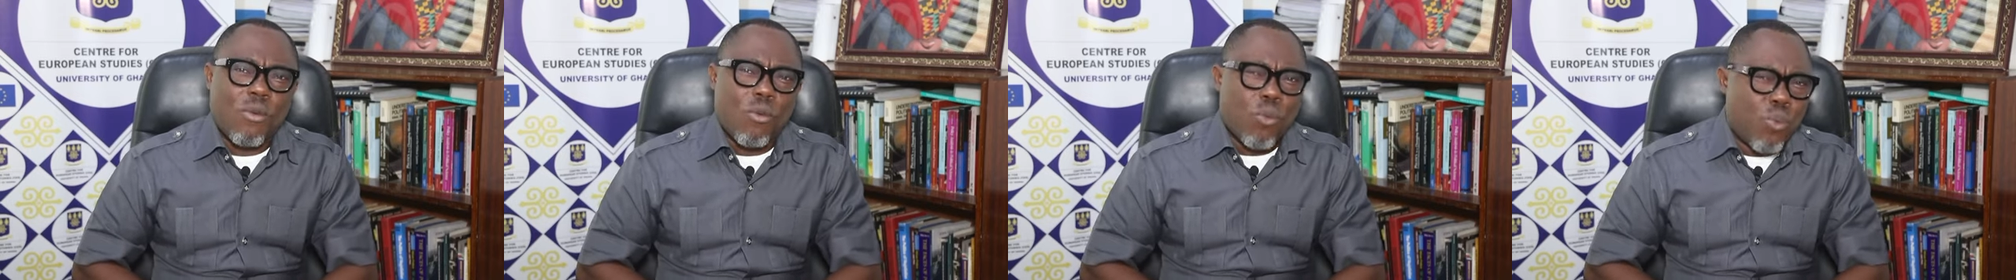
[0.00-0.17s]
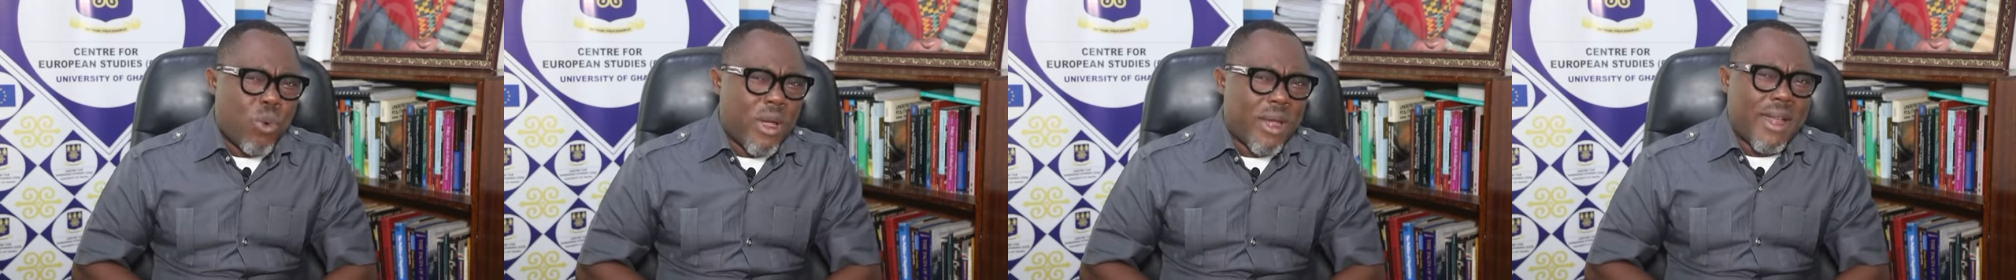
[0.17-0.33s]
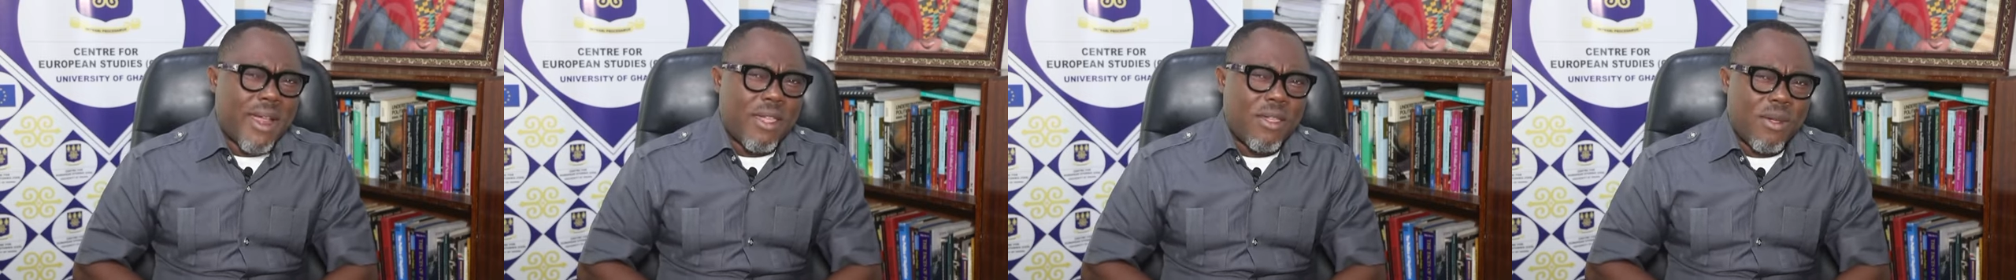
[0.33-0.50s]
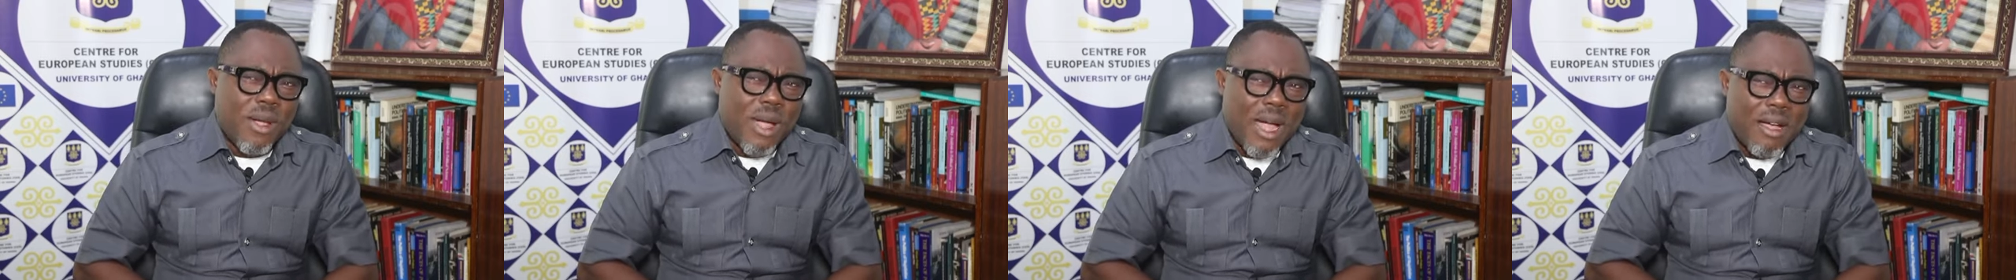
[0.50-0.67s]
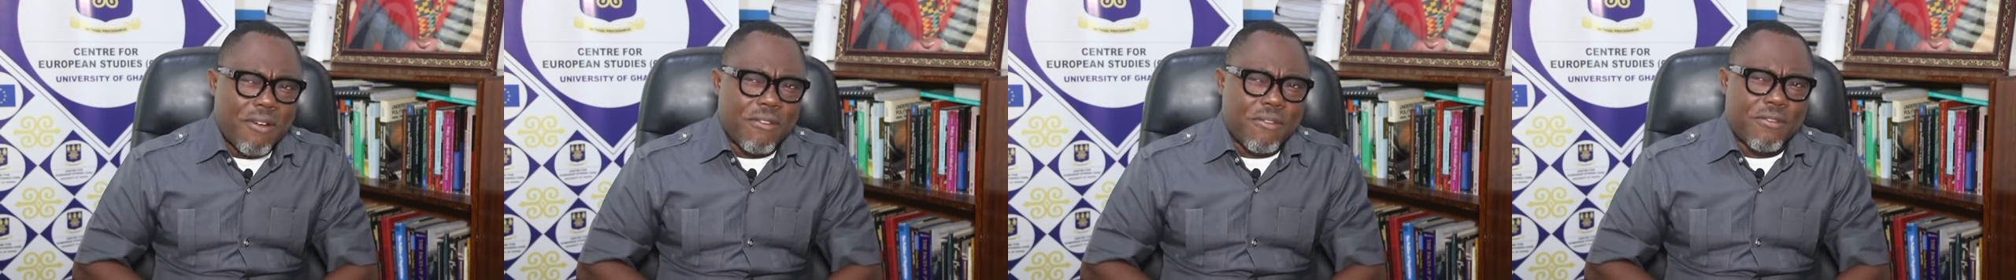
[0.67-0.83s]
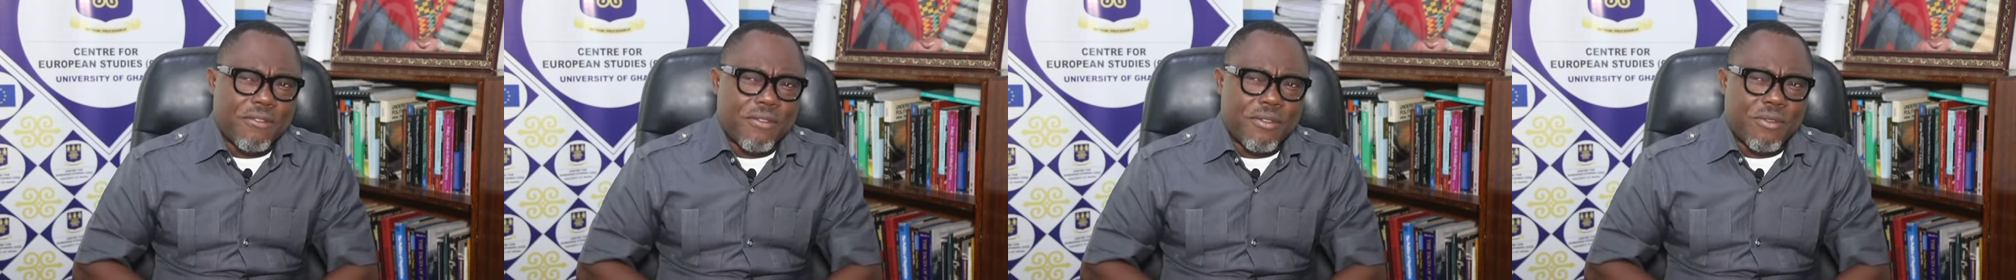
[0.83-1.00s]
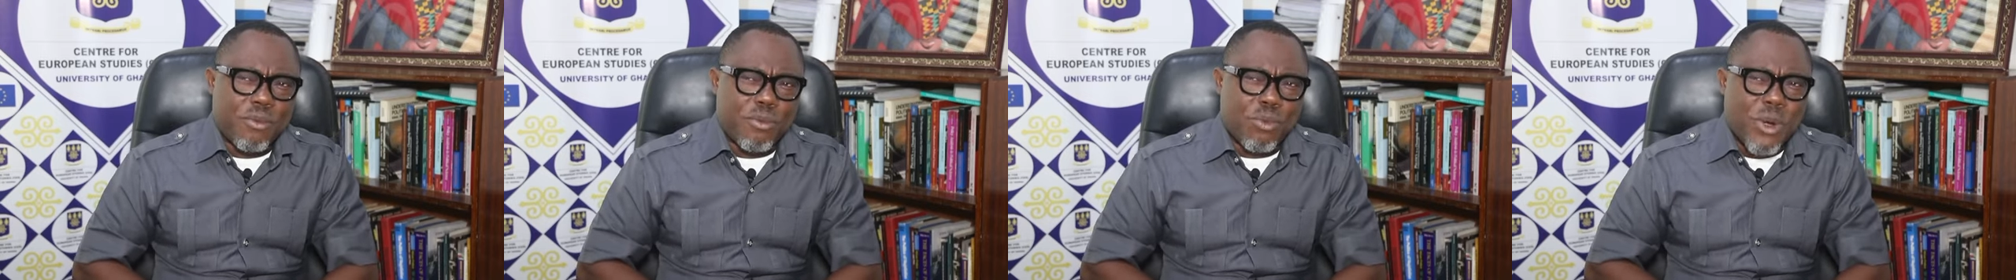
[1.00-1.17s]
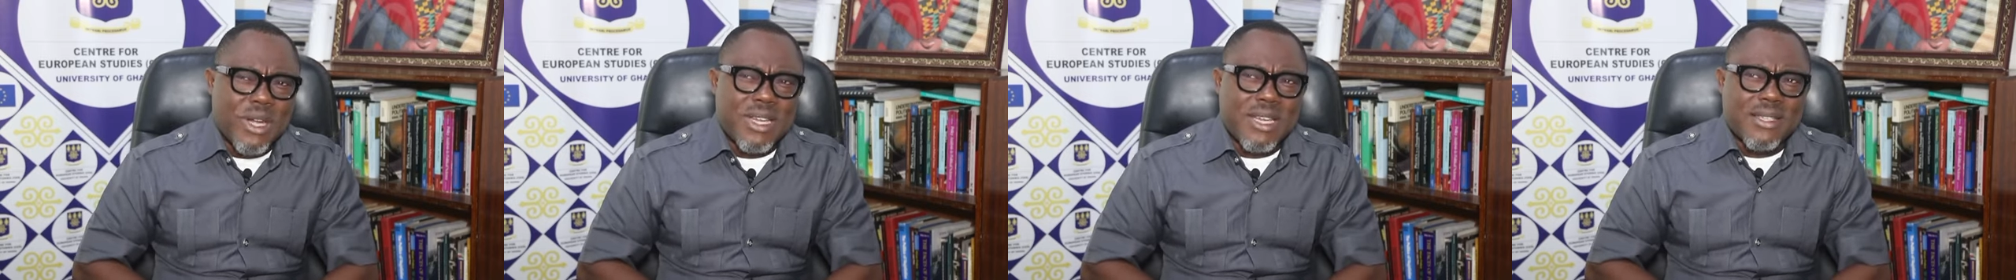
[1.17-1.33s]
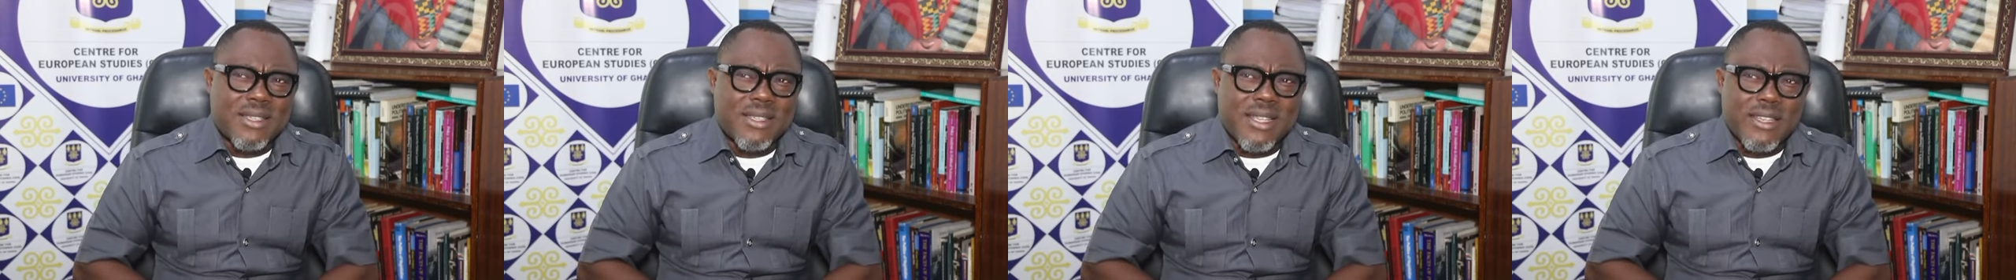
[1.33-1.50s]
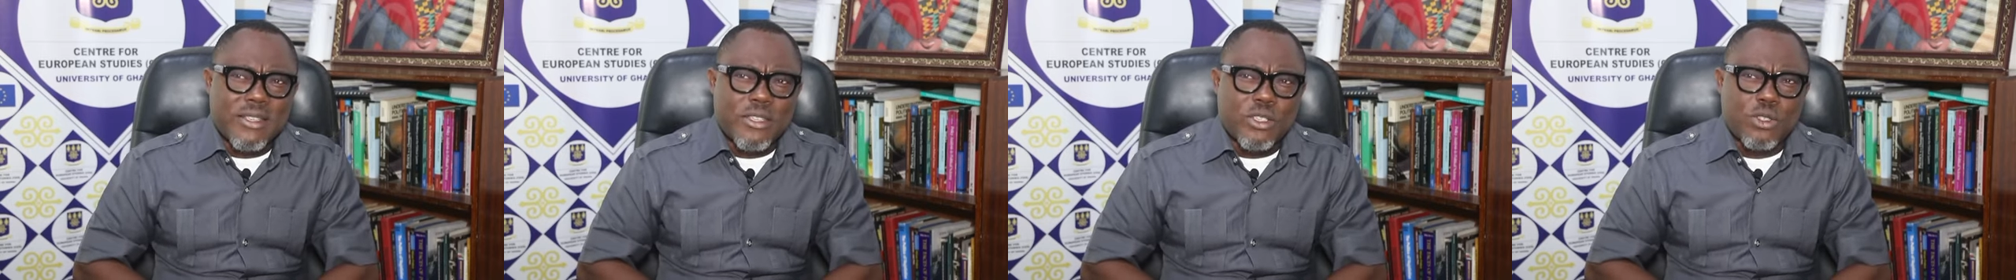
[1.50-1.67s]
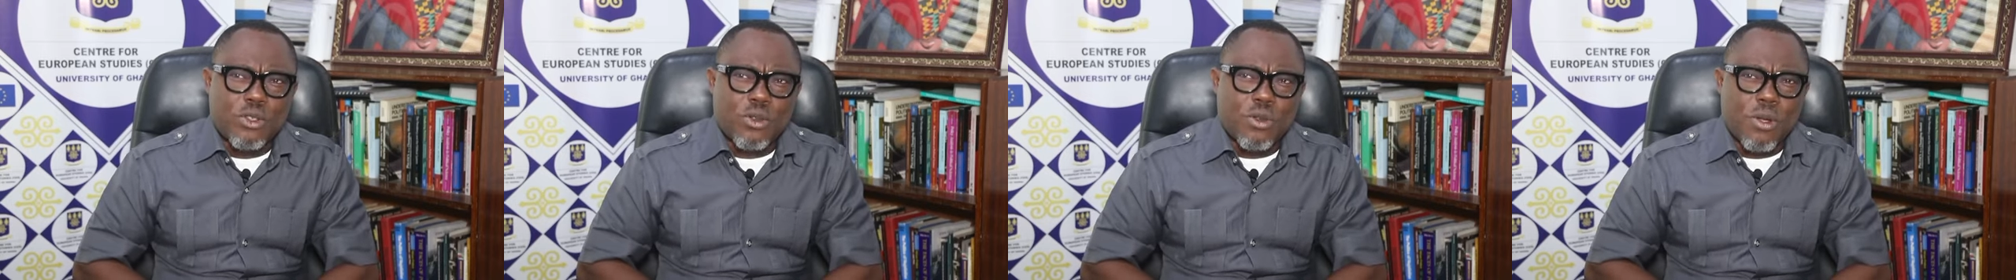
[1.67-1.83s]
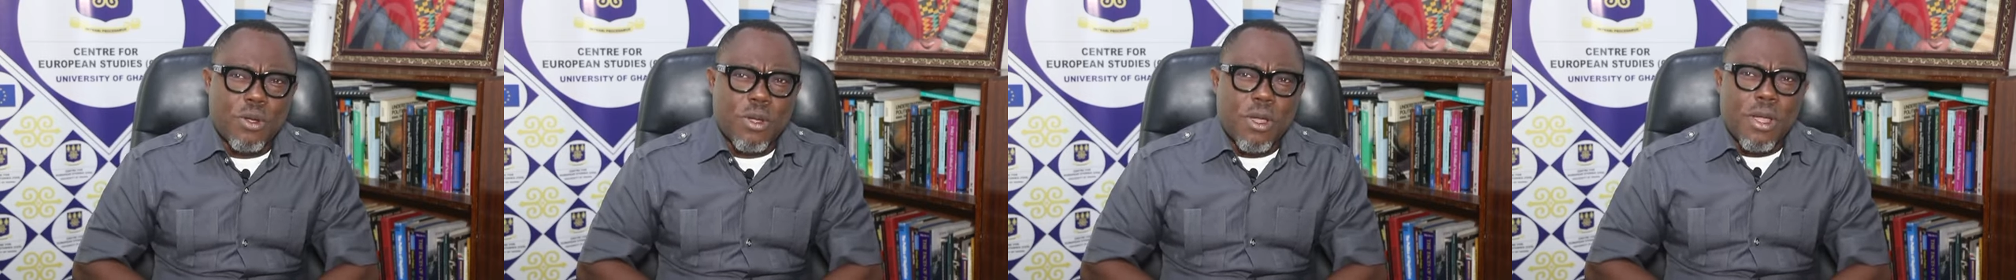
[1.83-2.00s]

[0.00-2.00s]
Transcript: Whether you have what it takes to